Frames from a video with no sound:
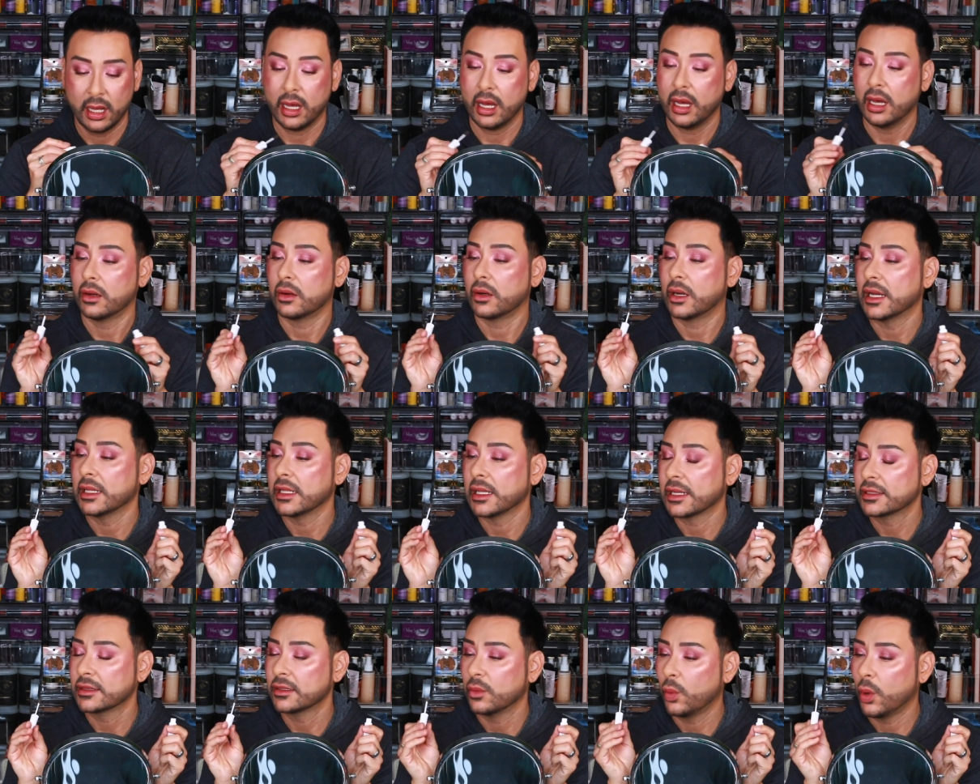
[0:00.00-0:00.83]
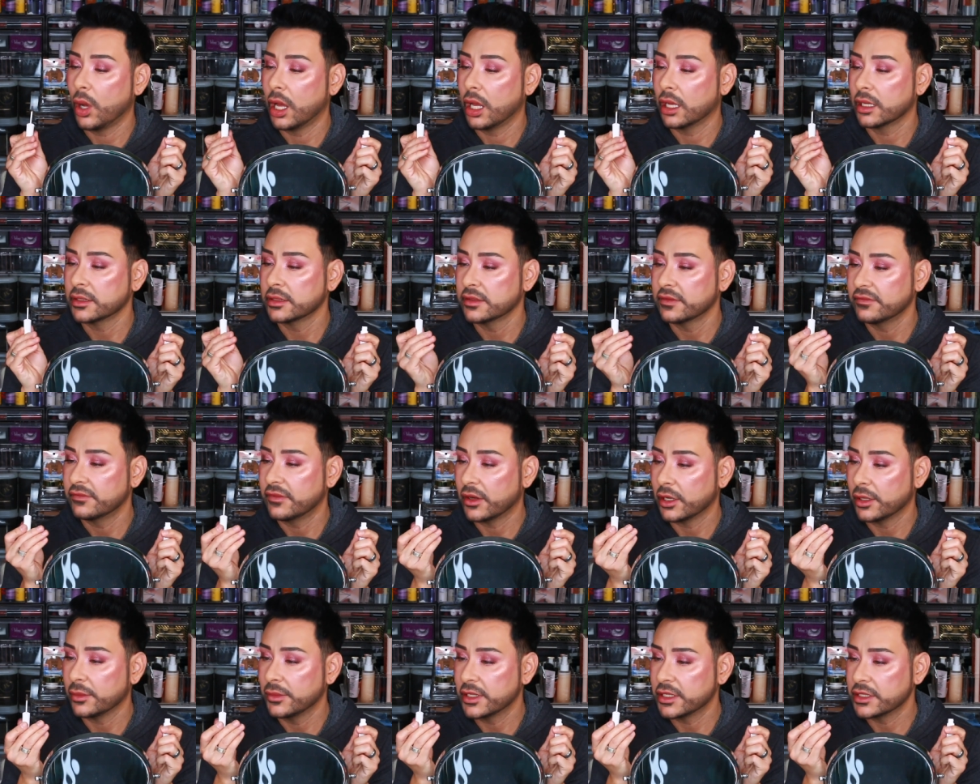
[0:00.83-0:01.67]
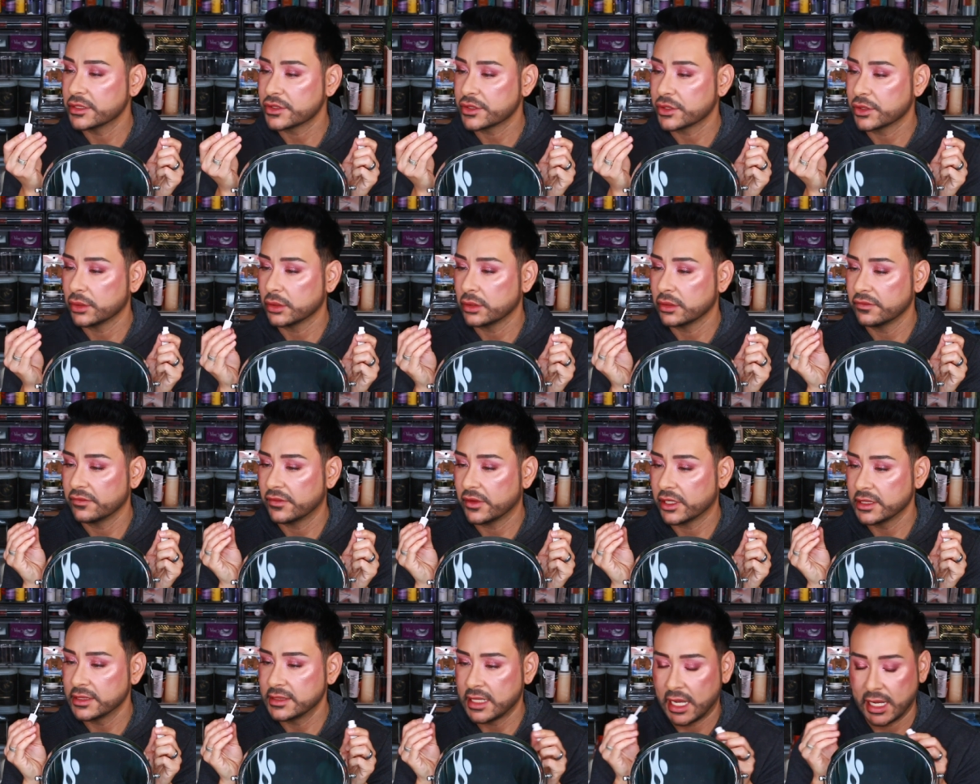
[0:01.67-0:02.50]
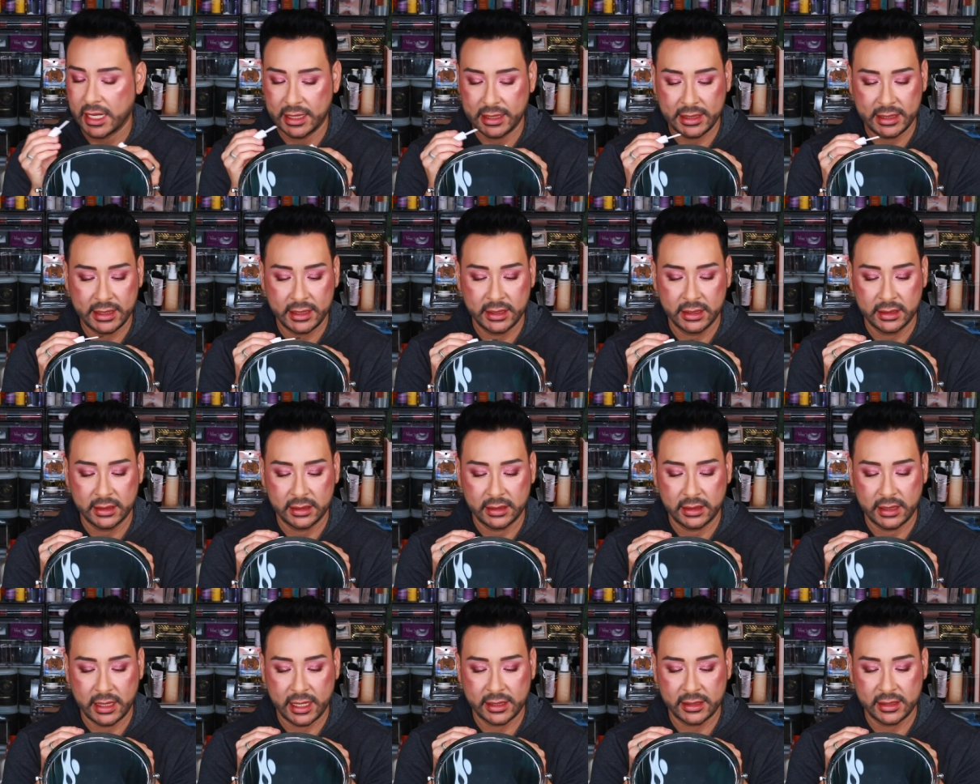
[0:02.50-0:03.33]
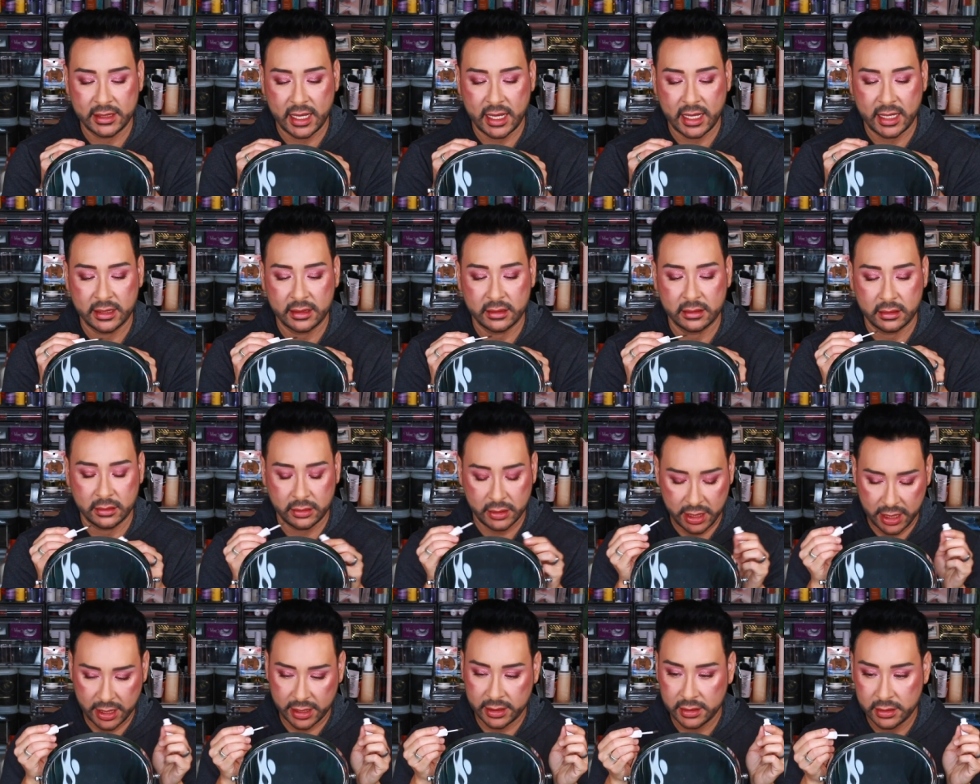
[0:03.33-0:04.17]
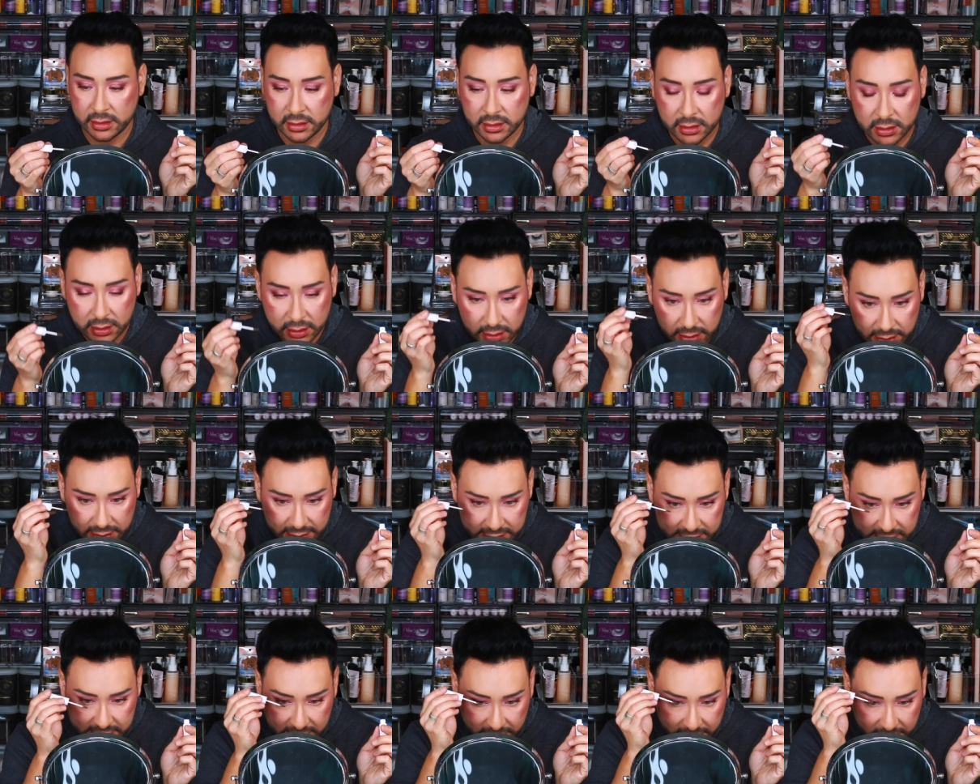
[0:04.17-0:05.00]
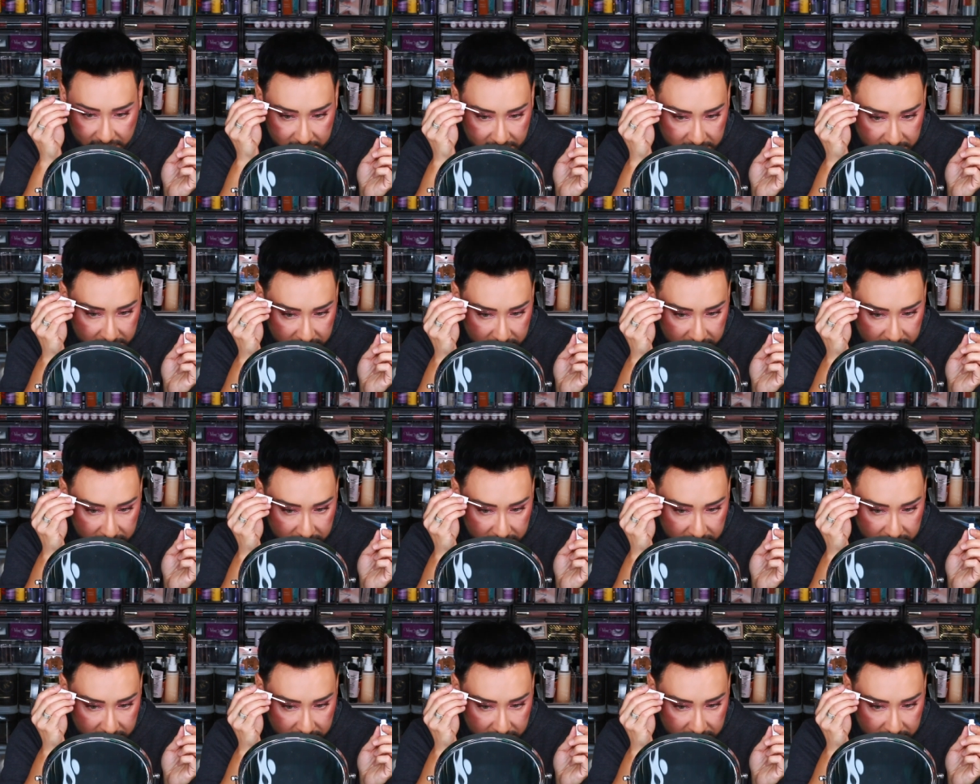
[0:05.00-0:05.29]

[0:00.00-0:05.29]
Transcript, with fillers: Oh, I like the wand, very minuscule, very tiny, like that. Okay, let's see.